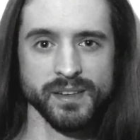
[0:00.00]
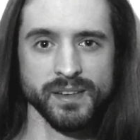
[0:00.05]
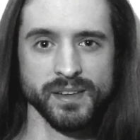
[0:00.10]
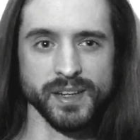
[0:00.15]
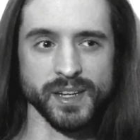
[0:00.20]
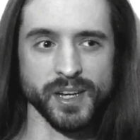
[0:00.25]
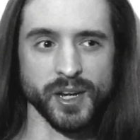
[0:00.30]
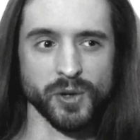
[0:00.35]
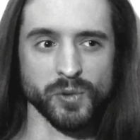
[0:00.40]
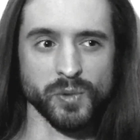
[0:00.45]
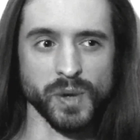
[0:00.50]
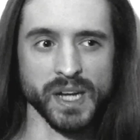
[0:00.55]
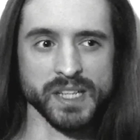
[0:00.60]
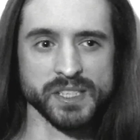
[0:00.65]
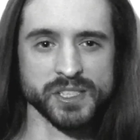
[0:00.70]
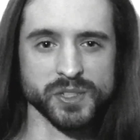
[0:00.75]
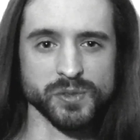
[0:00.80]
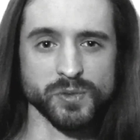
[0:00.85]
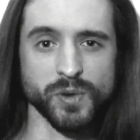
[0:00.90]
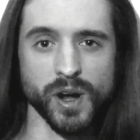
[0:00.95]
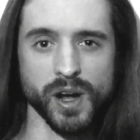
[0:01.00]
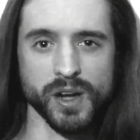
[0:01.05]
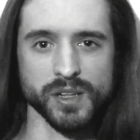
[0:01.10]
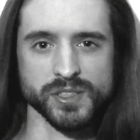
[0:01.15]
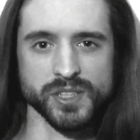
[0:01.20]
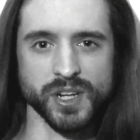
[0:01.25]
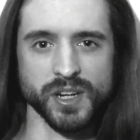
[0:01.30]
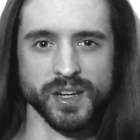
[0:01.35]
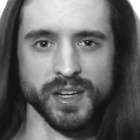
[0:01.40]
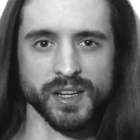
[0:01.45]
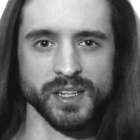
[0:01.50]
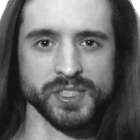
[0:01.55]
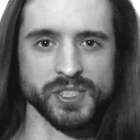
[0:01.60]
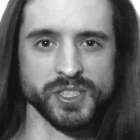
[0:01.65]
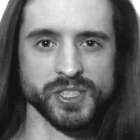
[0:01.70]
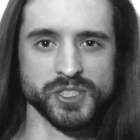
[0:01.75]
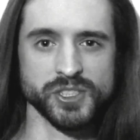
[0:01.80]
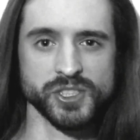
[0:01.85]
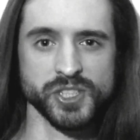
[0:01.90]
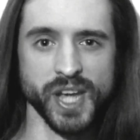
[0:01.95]
Rights and wrongs aren't going to
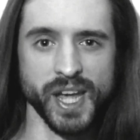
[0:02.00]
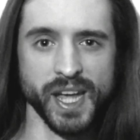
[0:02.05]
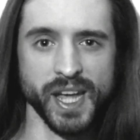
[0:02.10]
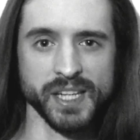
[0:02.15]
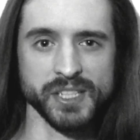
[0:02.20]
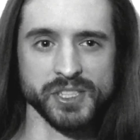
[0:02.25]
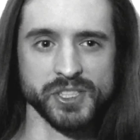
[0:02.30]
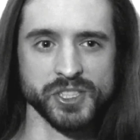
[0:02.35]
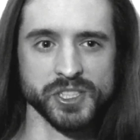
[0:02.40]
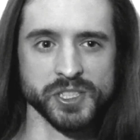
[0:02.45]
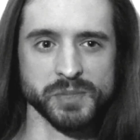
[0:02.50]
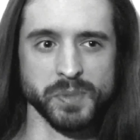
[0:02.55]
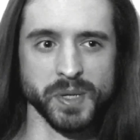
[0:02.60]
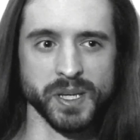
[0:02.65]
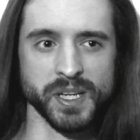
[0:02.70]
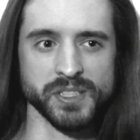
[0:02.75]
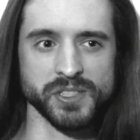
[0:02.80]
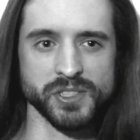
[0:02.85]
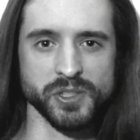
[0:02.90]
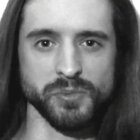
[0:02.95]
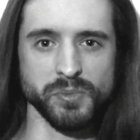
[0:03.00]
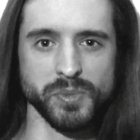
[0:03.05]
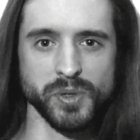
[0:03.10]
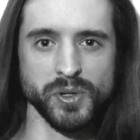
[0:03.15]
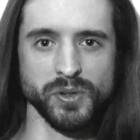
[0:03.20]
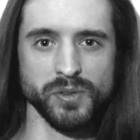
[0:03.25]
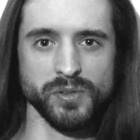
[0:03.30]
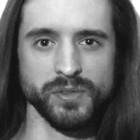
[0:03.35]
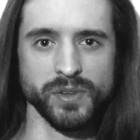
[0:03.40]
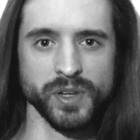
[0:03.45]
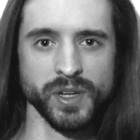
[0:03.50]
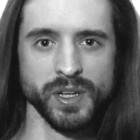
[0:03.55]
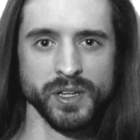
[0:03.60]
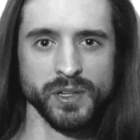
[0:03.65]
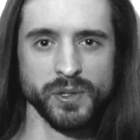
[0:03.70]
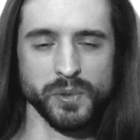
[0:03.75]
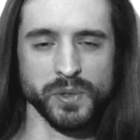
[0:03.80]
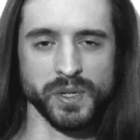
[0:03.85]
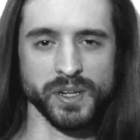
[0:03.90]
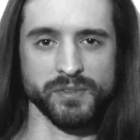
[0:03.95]
just change just because you move
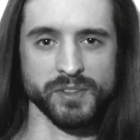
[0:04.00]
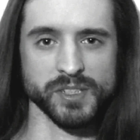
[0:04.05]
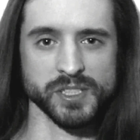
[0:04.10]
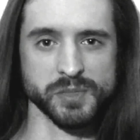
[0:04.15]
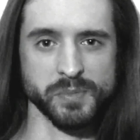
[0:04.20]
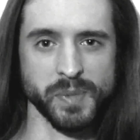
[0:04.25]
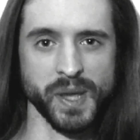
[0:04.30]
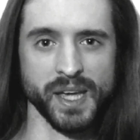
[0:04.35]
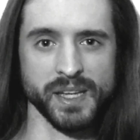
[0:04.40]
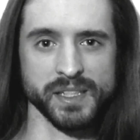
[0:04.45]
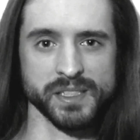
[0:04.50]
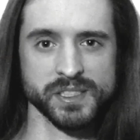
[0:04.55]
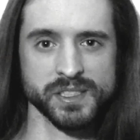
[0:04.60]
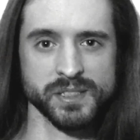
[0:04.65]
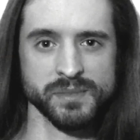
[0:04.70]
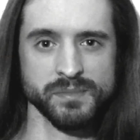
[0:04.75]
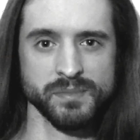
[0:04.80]
to a different space.